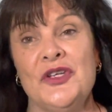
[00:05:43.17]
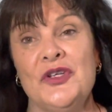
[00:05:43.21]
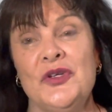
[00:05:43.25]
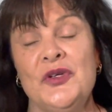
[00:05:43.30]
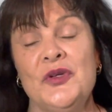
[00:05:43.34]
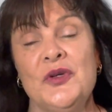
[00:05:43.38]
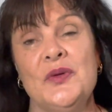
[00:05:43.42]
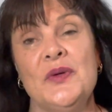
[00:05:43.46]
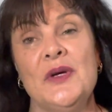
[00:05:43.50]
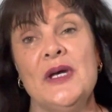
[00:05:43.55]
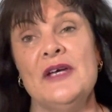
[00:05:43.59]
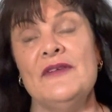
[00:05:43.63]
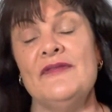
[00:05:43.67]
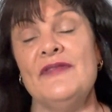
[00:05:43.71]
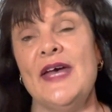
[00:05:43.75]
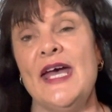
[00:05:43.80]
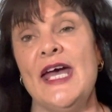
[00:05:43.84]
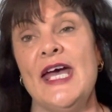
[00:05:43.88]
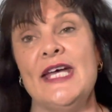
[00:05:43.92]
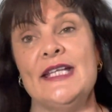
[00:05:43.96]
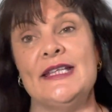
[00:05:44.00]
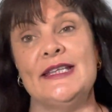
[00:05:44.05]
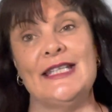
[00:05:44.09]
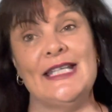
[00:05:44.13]
you have
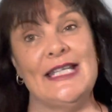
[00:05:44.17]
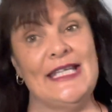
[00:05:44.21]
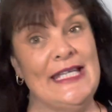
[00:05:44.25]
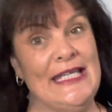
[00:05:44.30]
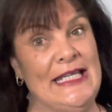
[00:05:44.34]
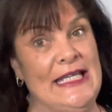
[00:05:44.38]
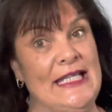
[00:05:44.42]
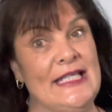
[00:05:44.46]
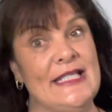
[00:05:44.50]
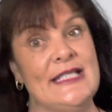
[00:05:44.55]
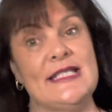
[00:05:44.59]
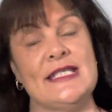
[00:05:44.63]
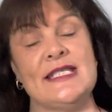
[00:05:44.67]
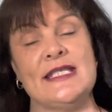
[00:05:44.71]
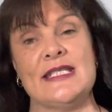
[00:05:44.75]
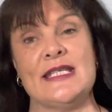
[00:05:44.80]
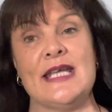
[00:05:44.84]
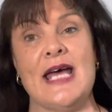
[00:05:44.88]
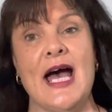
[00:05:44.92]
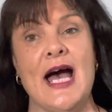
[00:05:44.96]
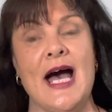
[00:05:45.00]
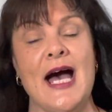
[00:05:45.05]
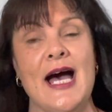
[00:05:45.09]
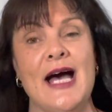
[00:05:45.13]
had the head
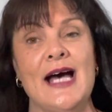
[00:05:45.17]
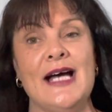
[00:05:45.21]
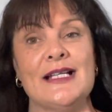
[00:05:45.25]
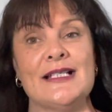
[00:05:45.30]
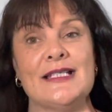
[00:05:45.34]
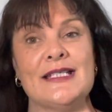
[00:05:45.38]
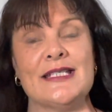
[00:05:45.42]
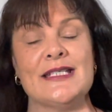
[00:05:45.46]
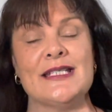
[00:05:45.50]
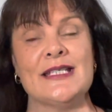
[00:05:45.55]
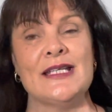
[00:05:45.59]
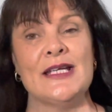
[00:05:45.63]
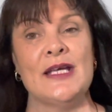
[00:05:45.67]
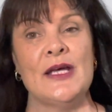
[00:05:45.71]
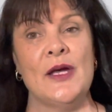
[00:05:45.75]
start